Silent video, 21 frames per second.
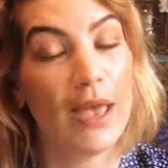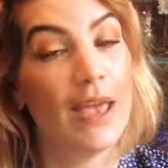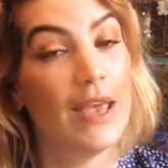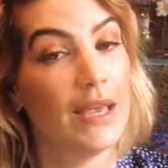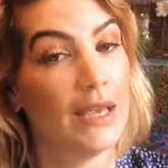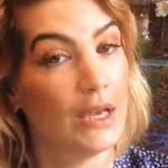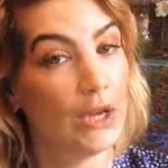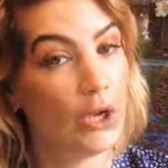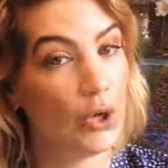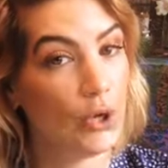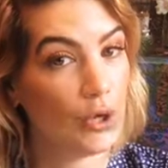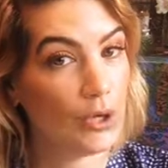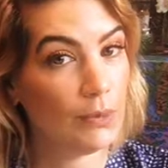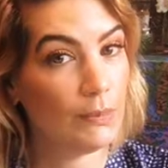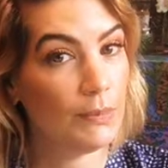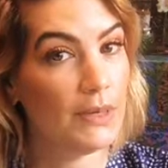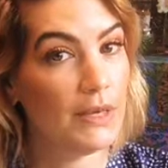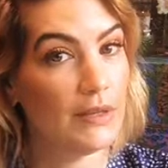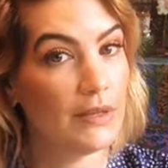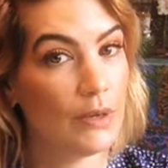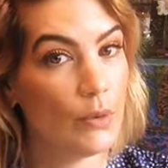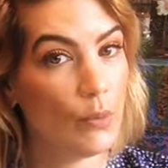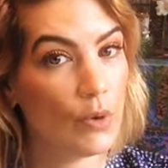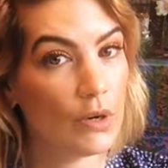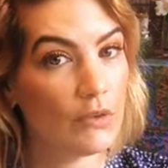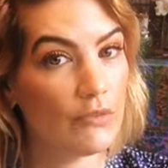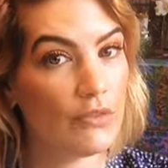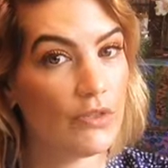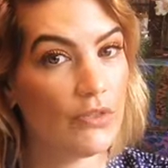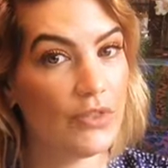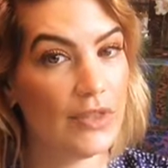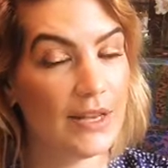It could be that one
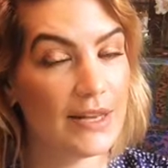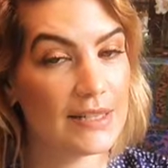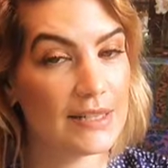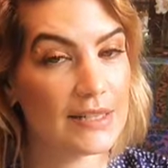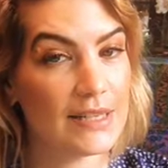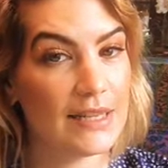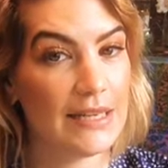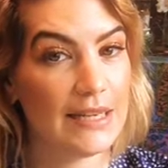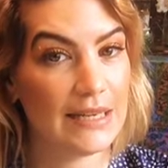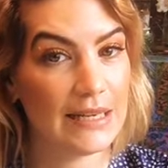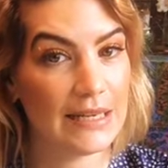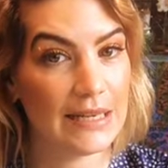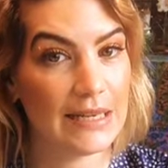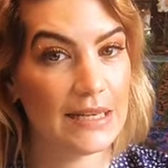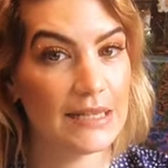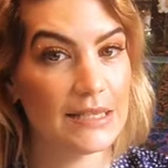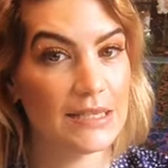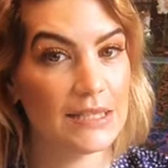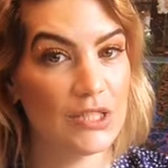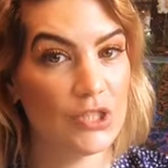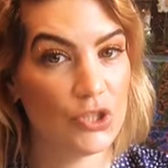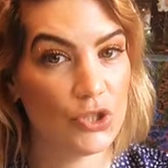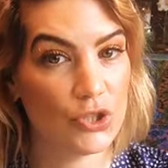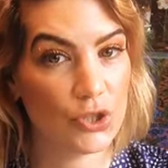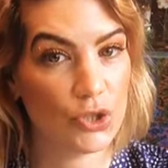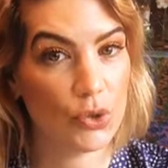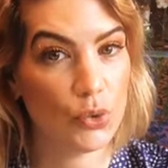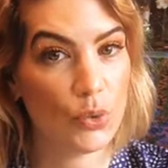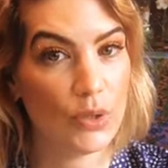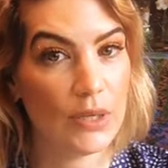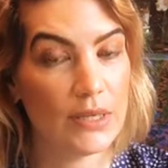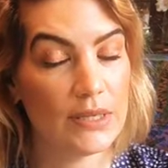of the things that he needs to
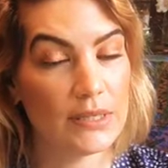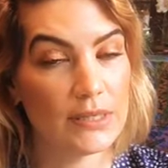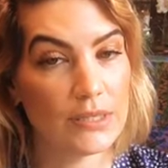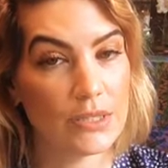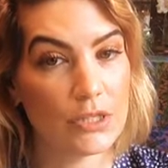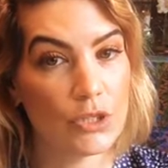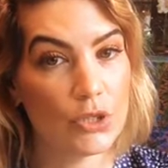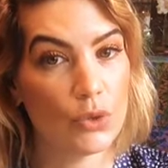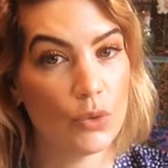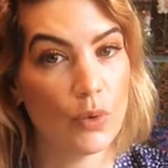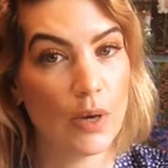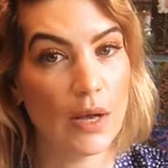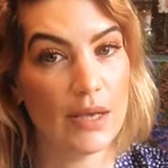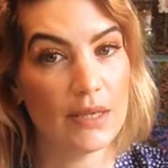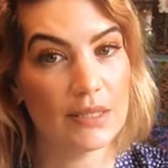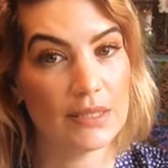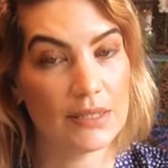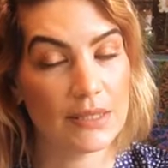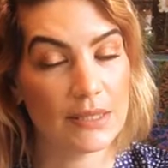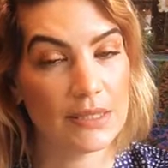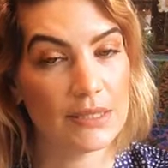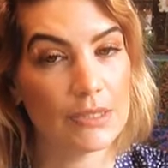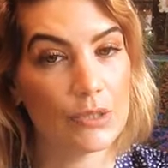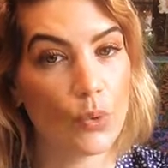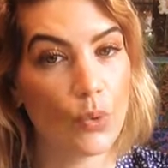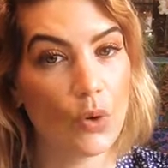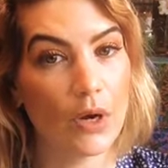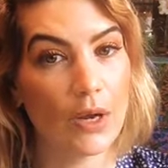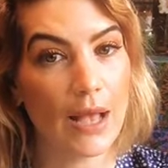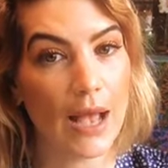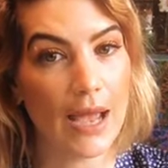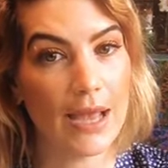do is to assist
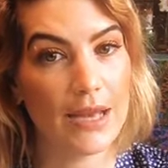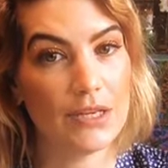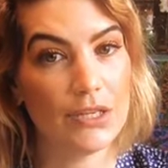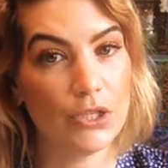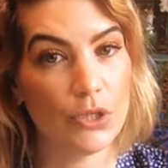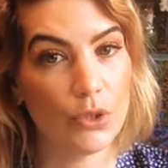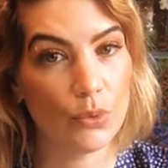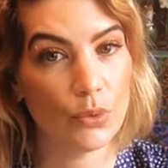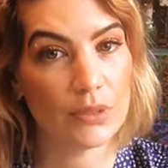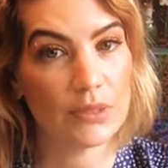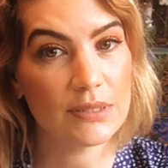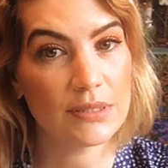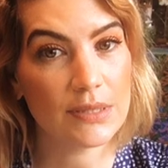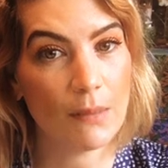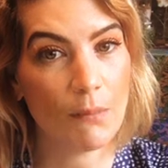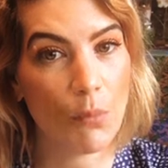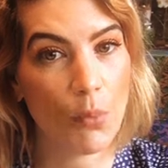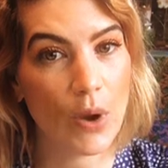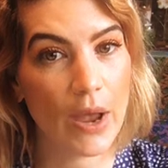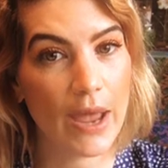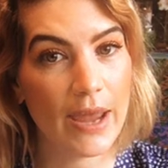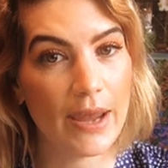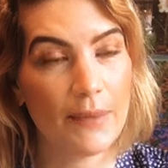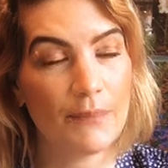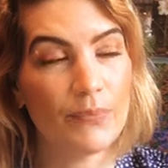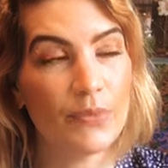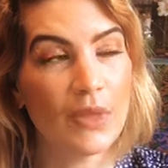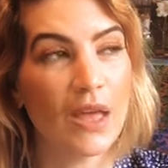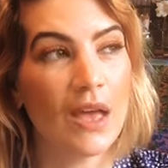or guide you in some way.